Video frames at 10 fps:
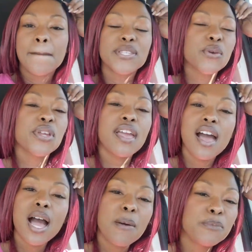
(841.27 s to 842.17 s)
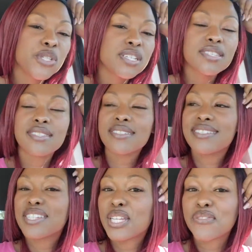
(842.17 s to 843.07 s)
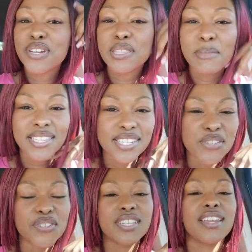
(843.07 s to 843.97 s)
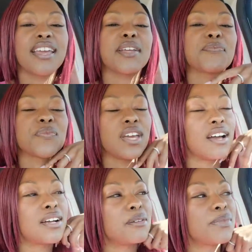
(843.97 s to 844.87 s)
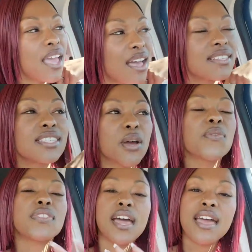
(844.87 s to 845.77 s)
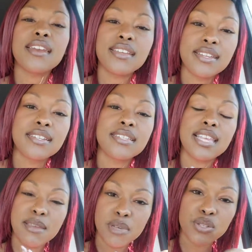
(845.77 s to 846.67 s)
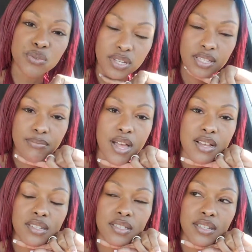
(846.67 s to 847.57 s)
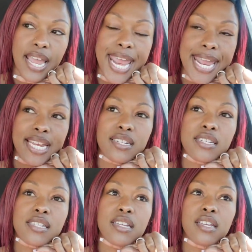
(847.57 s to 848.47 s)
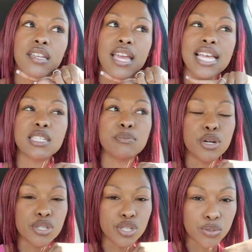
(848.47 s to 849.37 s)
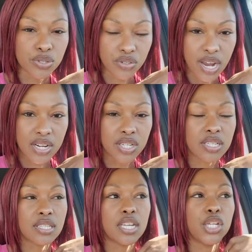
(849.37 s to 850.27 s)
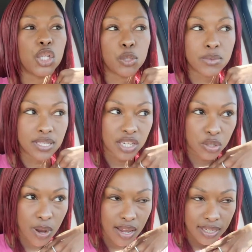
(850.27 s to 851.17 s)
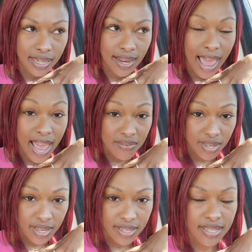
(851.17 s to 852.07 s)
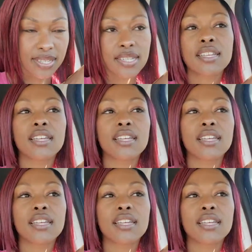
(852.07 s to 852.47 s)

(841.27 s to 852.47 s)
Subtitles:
So yeah, I'm just delivering the message for the day. So that is a mental sex block. And as a personal strategist and a human sexuality advocate,